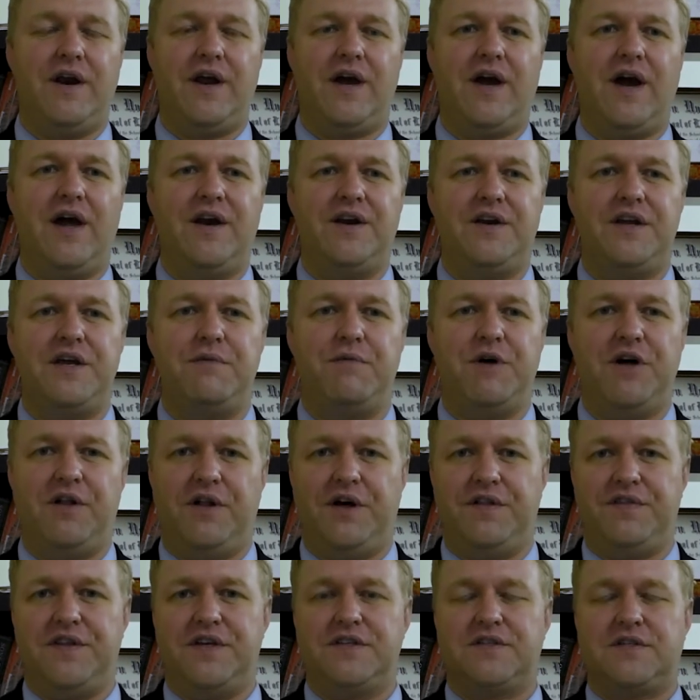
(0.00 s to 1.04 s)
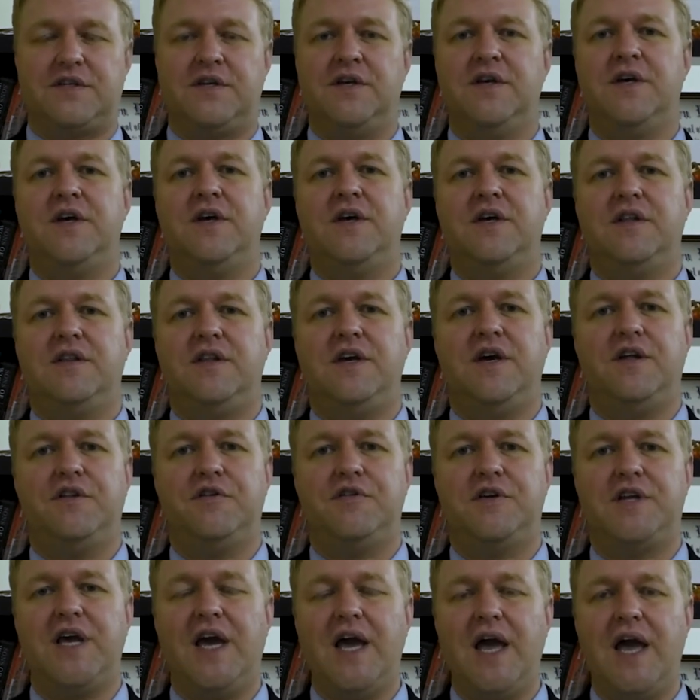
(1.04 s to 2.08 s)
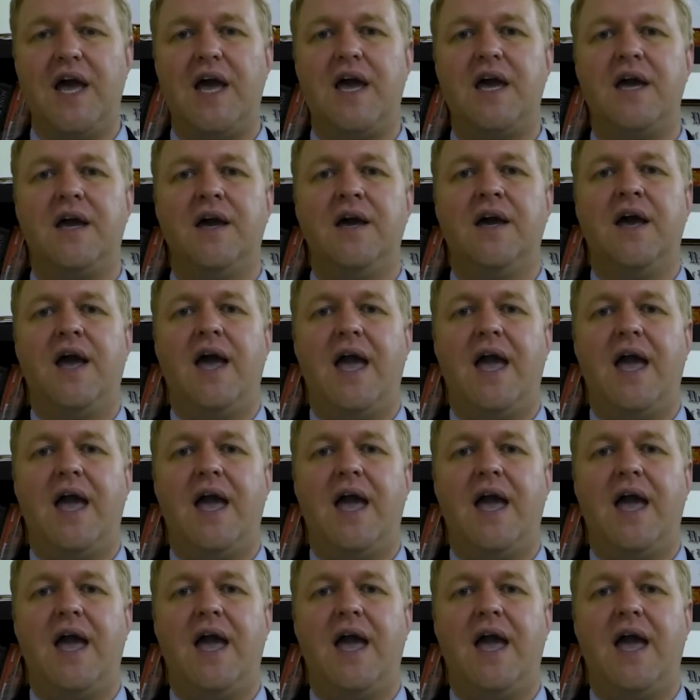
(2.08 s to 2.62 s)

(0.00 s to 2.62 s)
I got an email on this the other day,